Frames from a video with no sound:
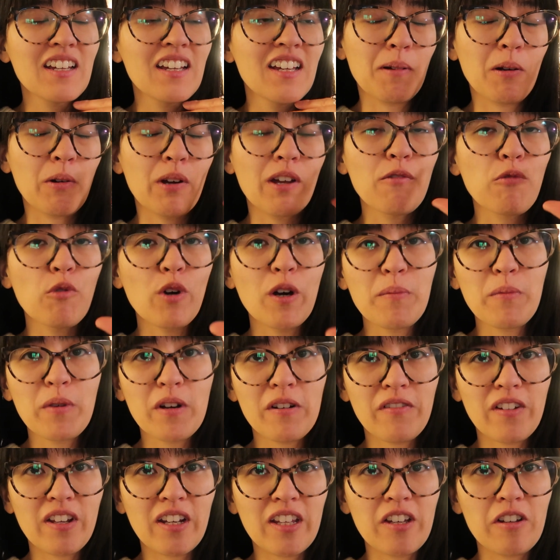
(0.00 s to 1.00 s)
But we have one
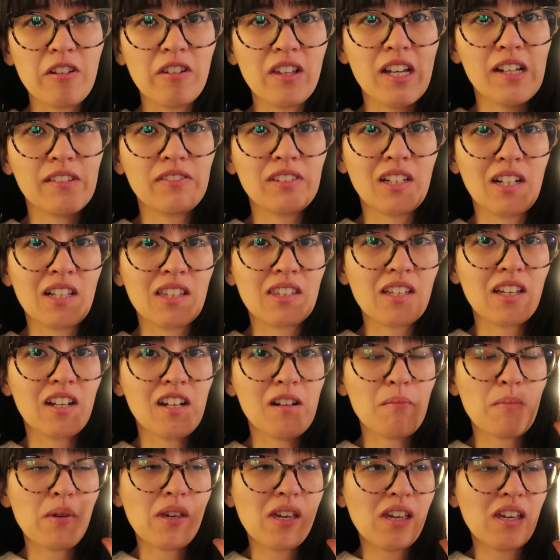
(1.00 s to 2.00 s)
more video left, and it's
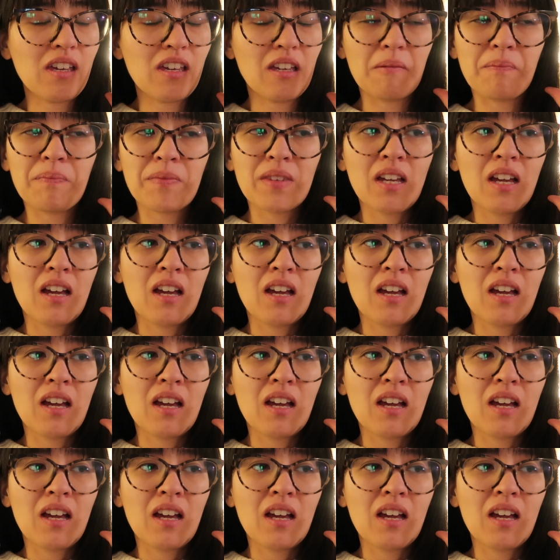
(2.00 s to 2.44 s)
gonna be,